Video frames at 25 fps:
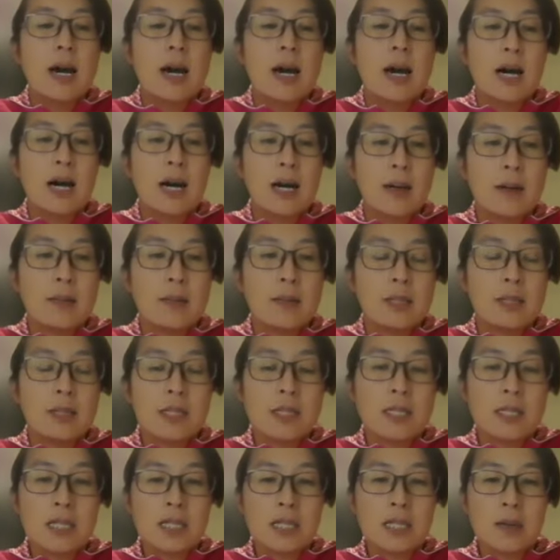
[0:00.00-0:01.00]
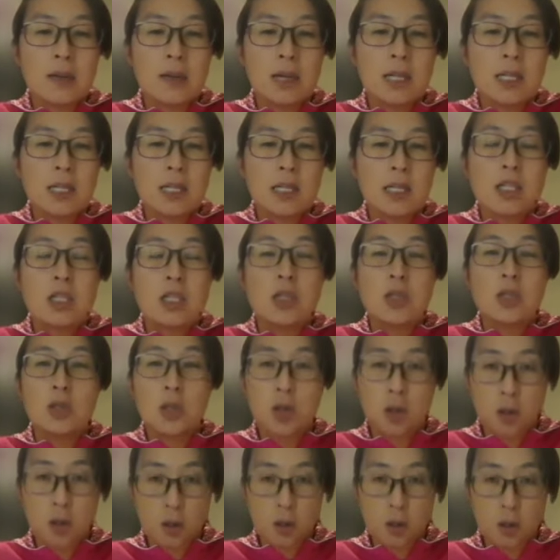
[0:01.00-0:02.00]
Um, she was
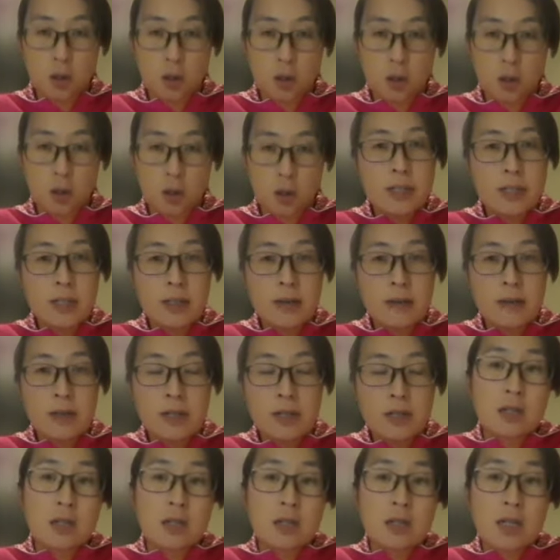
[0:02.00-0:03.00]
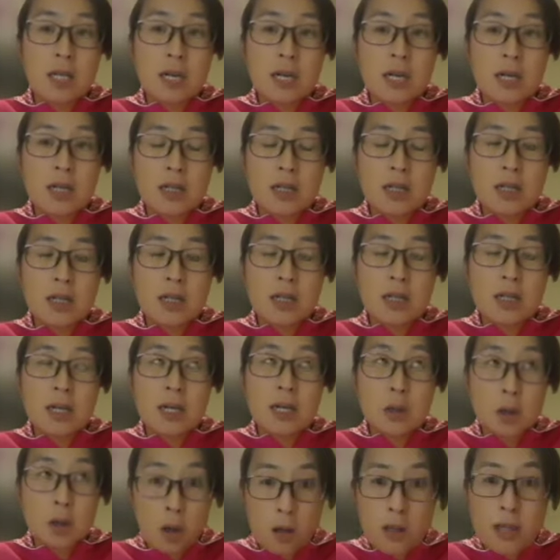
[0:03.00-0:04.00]
known to be difficult. The uh,
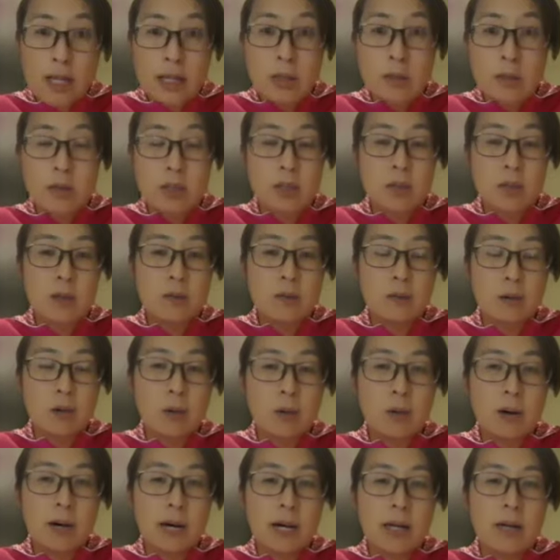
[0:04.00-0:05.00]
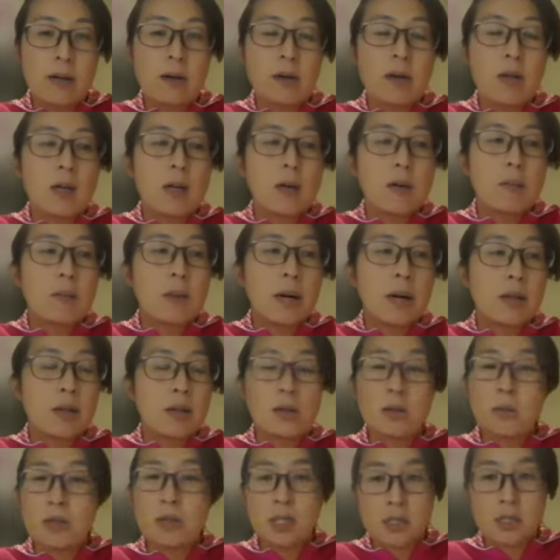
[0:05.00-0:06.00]
call light was on for a while, but
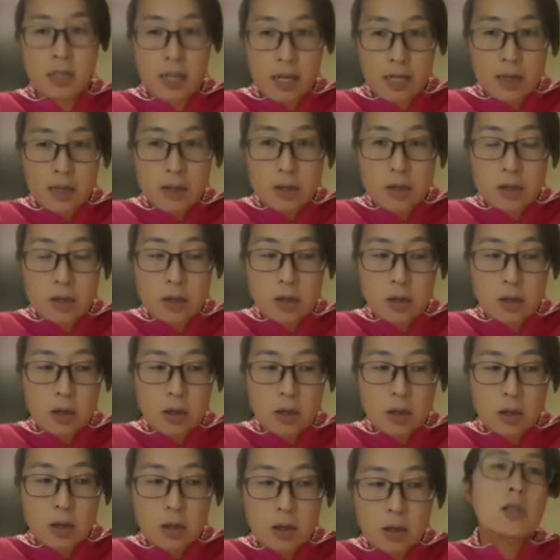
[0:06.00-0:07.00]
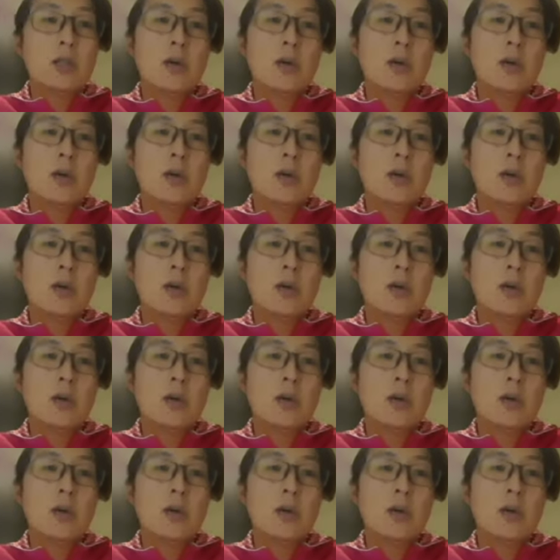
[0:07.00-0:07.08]
nobody checked on her.